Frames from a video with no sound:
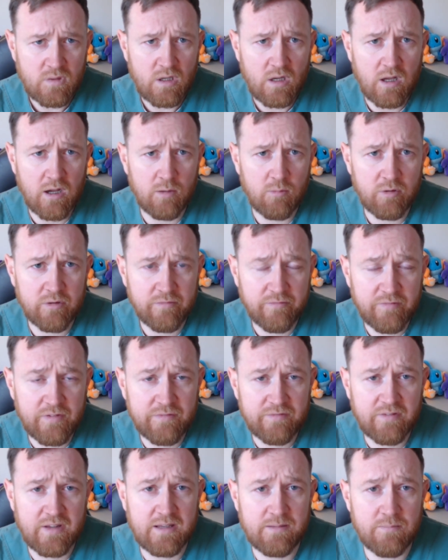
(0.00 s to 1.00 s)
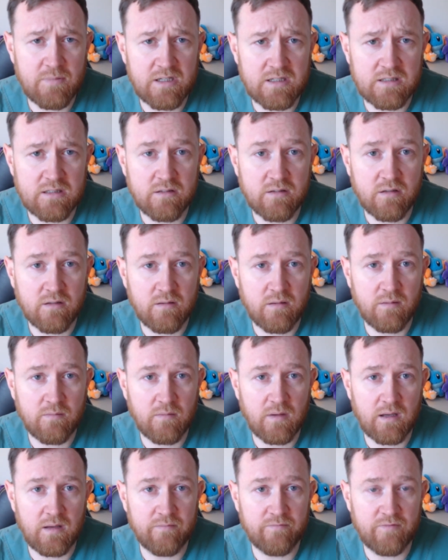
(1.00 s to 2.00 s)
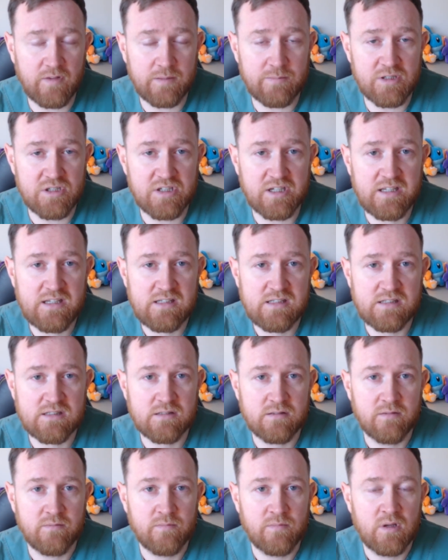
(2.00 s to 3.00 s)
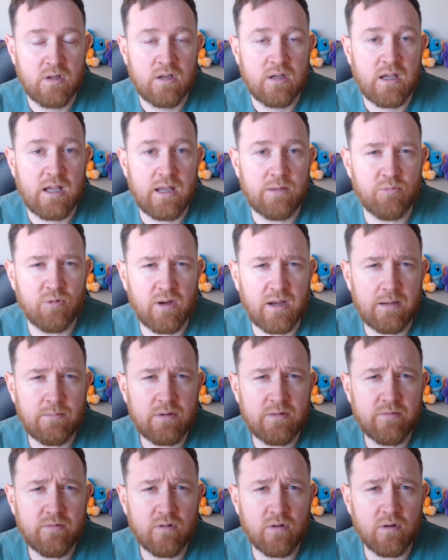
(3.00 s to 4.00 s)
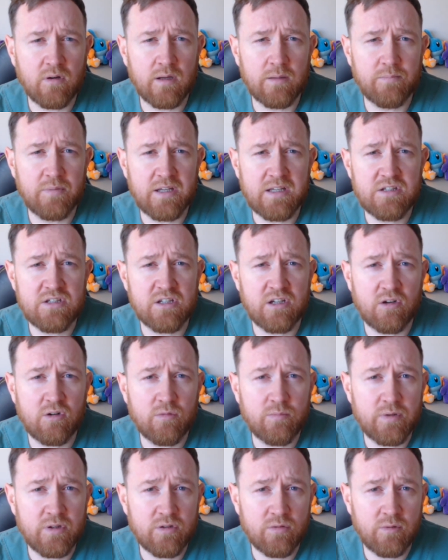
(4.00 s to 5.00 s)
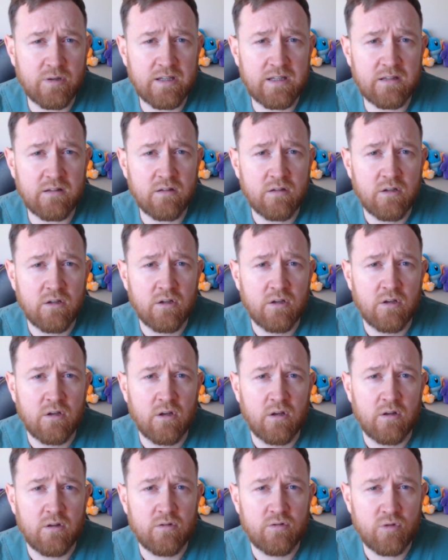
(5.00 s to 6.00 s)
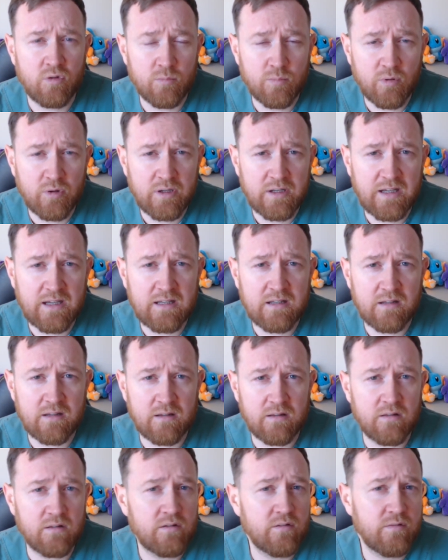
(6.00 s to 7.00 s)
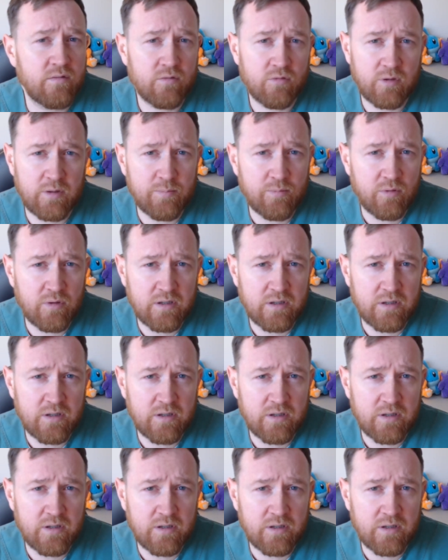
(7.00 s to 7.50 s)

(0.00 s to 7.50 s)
I want 15-minute VBGs, and we're aiming for a BGL between 2.8 and 3.